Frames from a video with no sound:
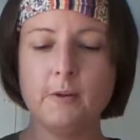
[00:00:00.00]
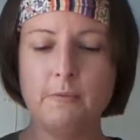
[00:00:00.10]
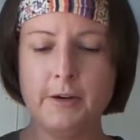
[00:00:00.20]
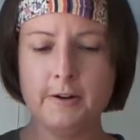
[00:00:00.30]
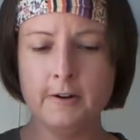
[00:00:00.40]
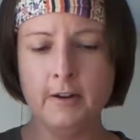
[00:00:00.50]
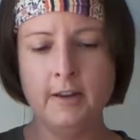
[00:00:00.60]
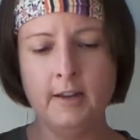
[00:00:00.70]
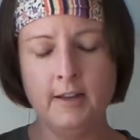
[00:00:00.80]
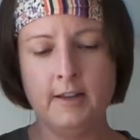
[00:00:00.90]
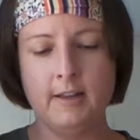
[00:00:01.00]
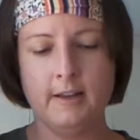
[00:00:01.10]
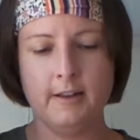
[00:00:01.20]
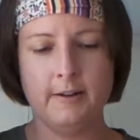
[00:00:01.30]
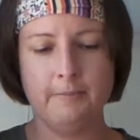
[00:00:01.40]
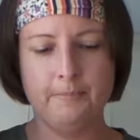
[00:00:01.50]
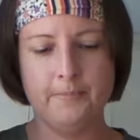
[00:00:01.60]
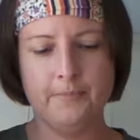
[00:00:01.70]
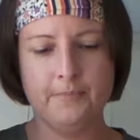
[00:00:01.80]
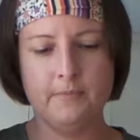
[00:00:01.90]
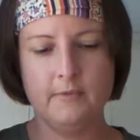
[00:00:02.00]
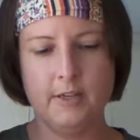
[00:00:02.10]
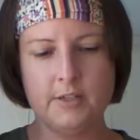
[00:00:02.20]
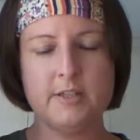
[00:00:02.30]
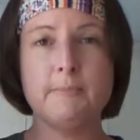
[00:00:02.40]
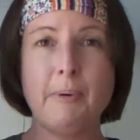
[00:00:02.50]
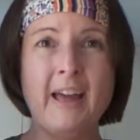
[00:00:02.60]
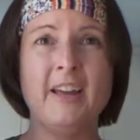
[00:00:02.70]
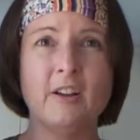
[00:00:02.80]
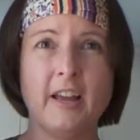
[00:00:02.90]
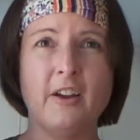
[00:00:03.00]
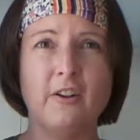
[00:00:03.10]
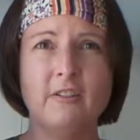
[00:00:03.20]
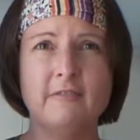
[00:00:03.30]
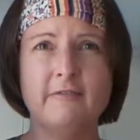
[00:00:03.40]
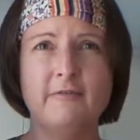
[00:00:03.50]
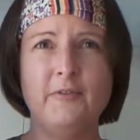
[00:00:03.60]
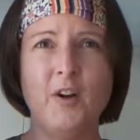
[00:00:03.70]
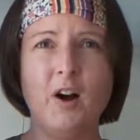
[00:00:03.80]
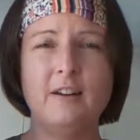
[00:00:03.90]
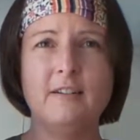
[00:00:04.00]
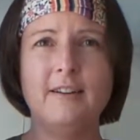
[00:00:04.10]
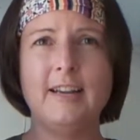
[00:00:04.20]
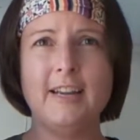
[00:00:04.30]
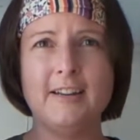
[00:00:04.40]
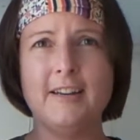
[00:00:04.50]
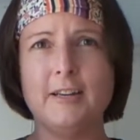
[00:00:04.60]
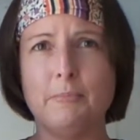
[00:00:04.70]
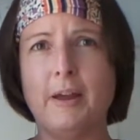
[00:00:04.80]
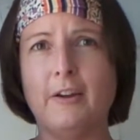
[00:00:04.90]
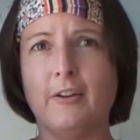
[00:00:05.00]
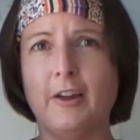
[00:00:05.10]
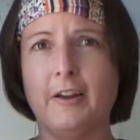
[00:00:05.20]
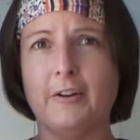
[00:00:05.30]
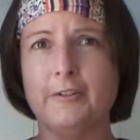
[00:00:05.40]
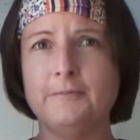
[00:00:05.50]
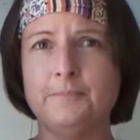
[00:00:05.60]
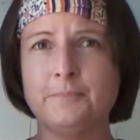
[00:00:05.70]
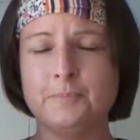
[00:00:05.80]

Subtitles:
beer. It's just a pale ale, not an India pale ale.